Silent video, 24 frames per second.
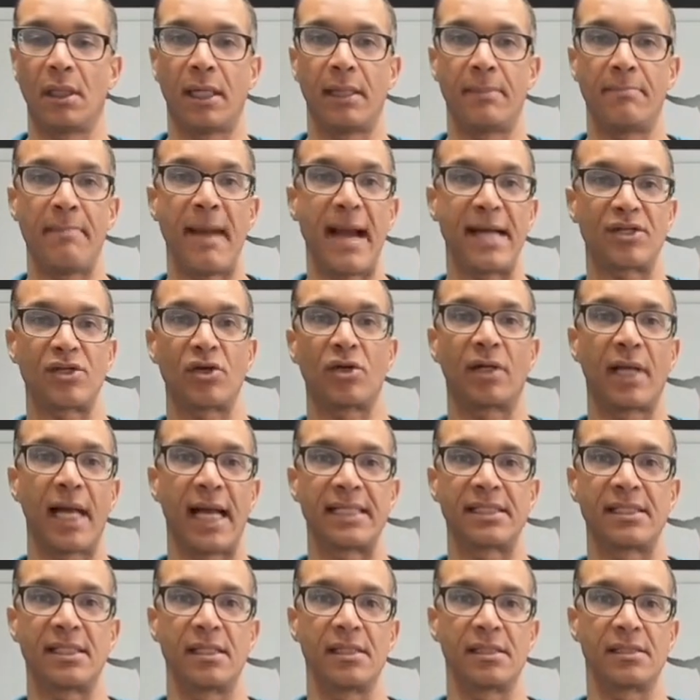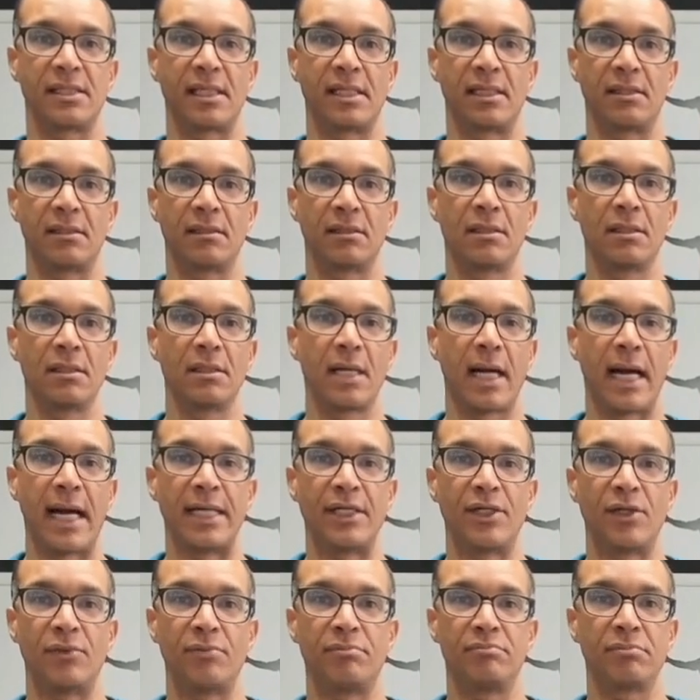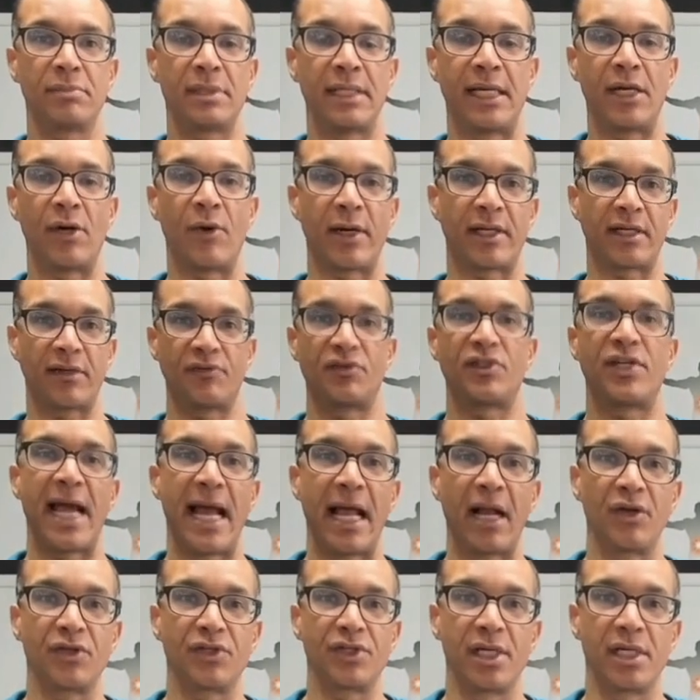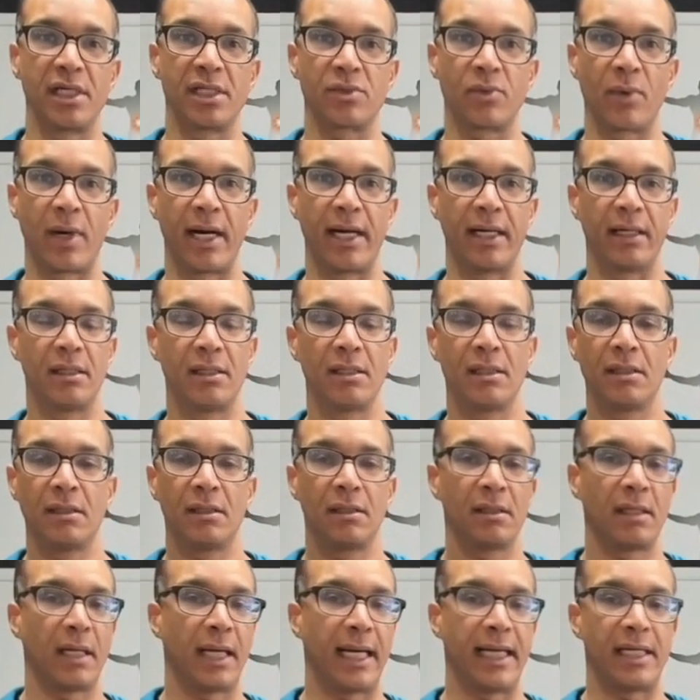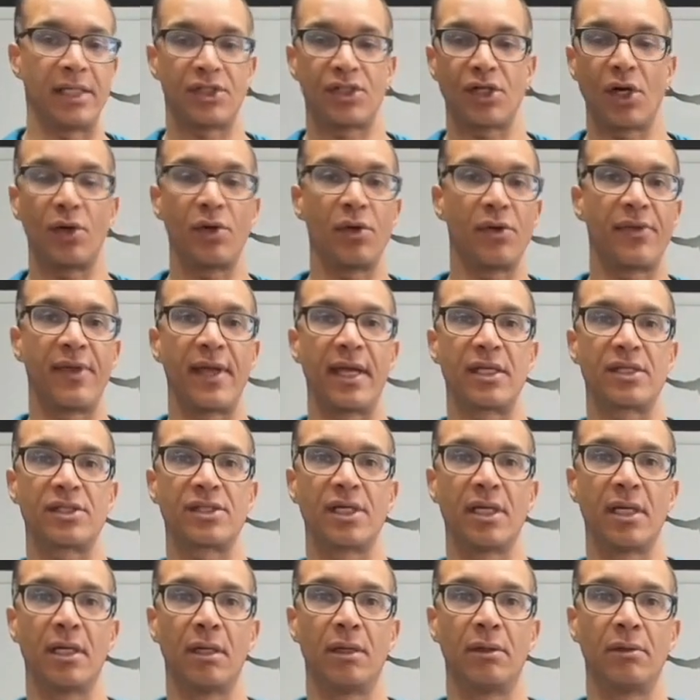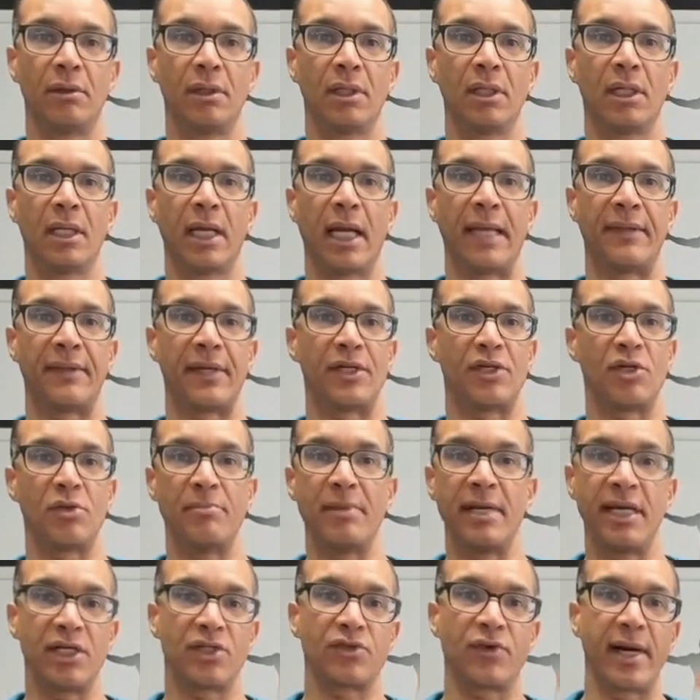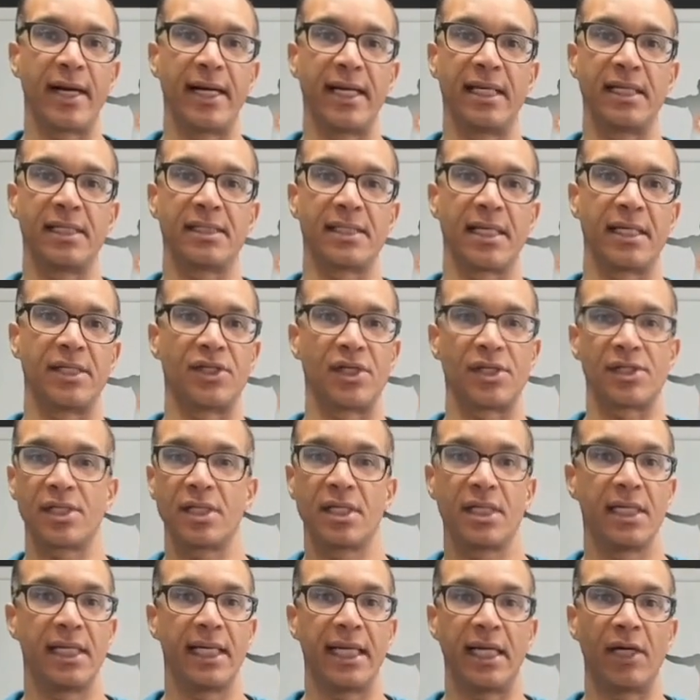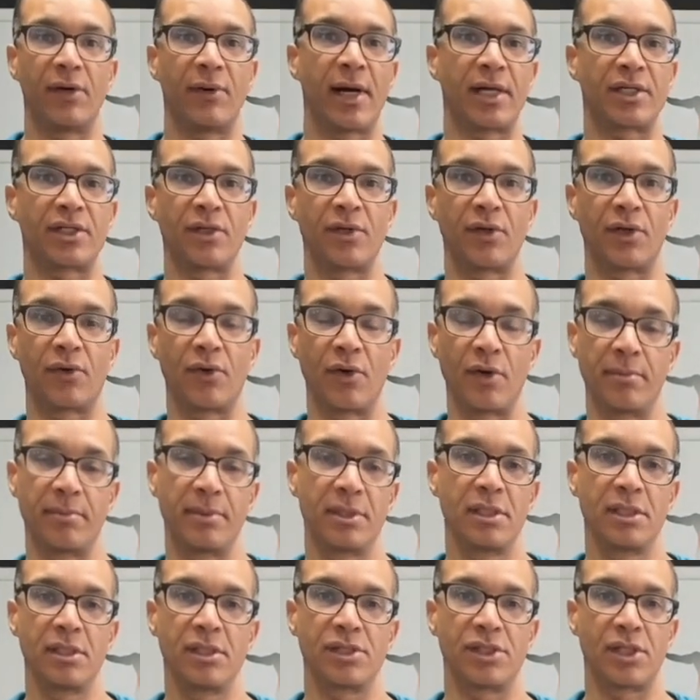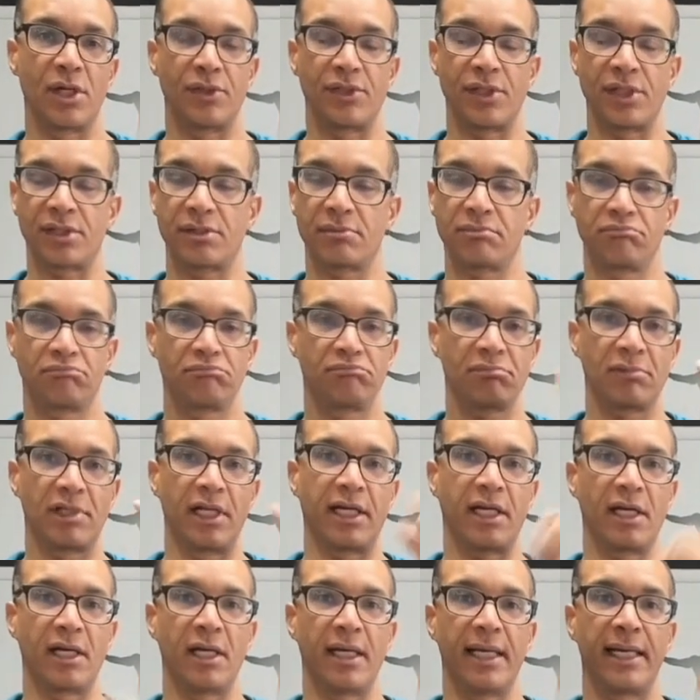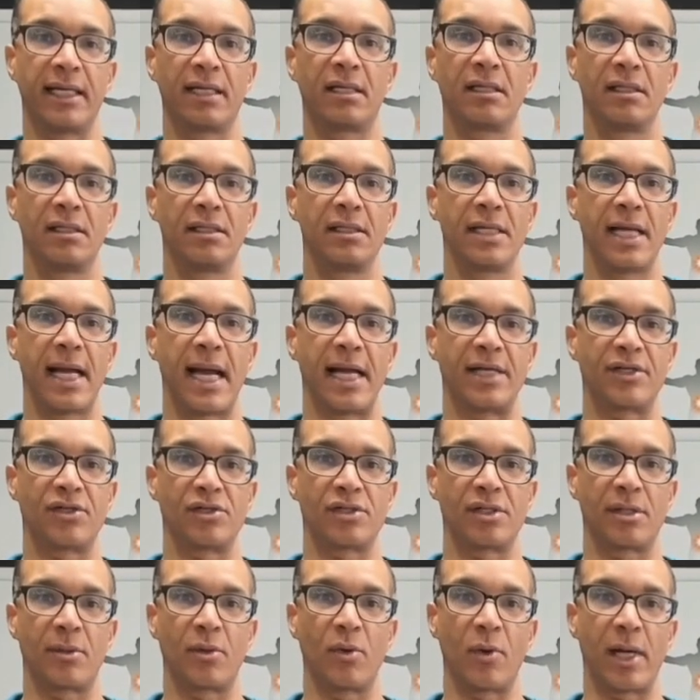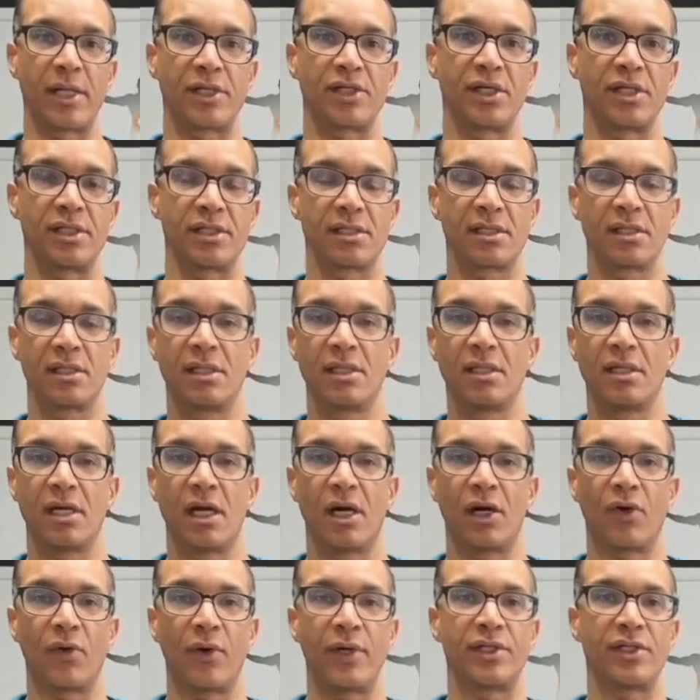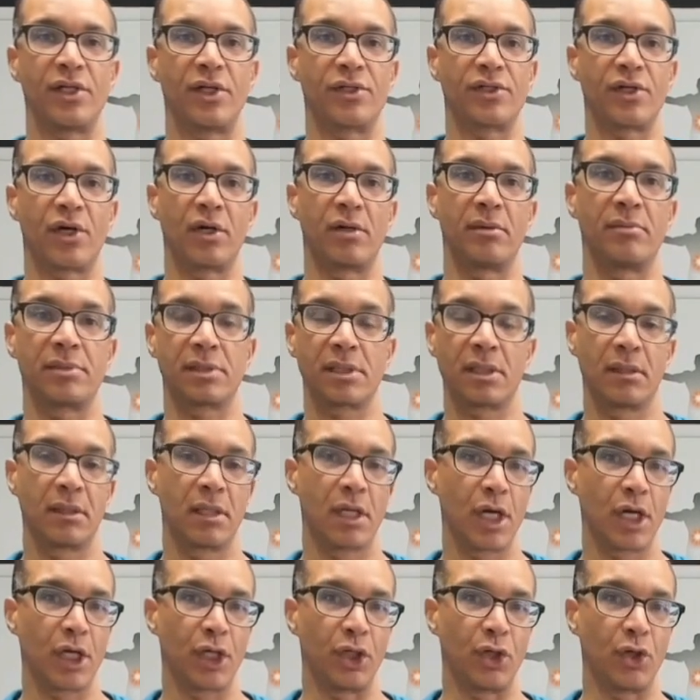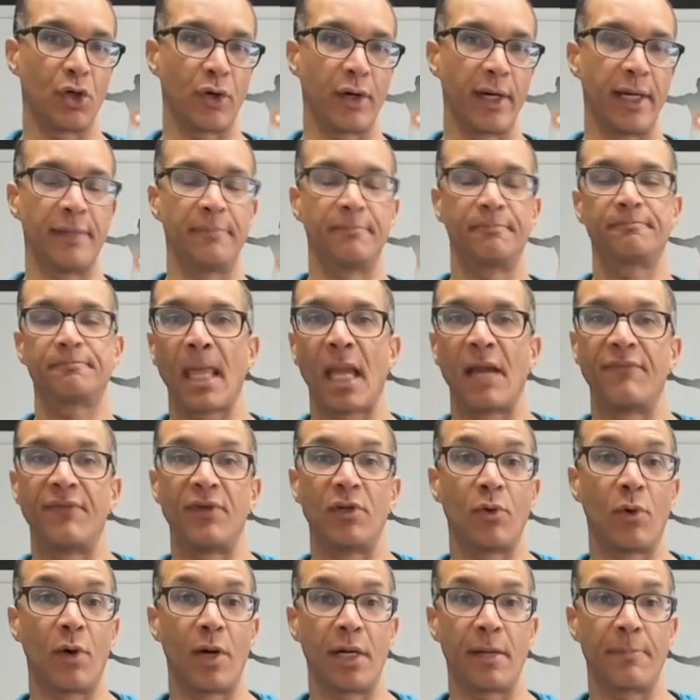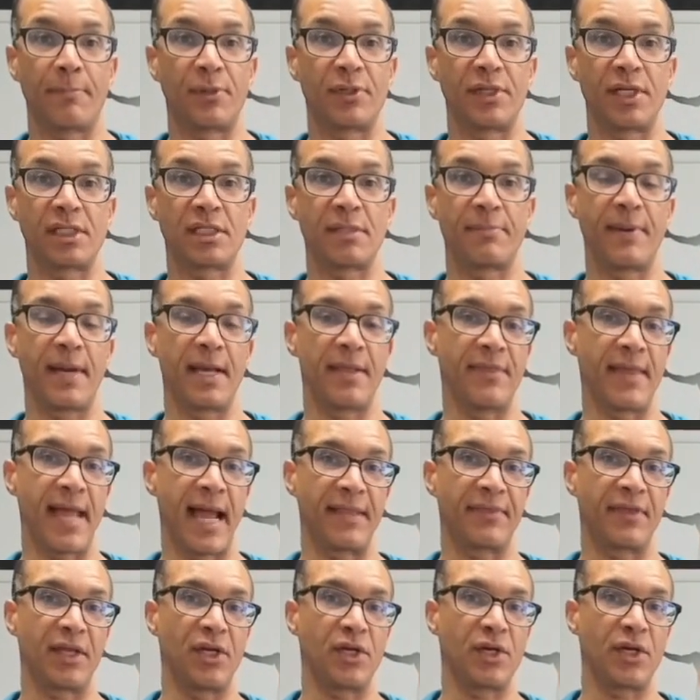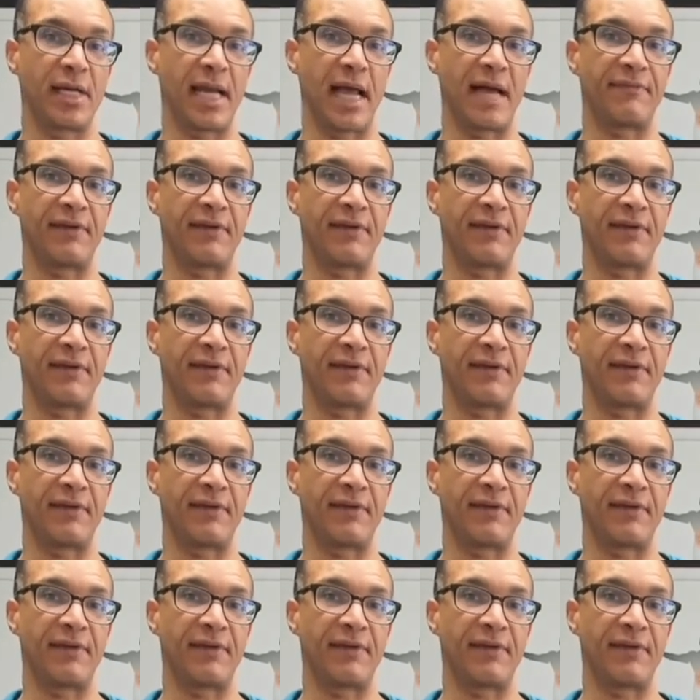master classes, and I do interactive challenges where I show you things too, and I do mini trainings and just interaction in the group. So just click on a link, answer some questions, agree to the terms, you're in. If you want to participate in that, then you can have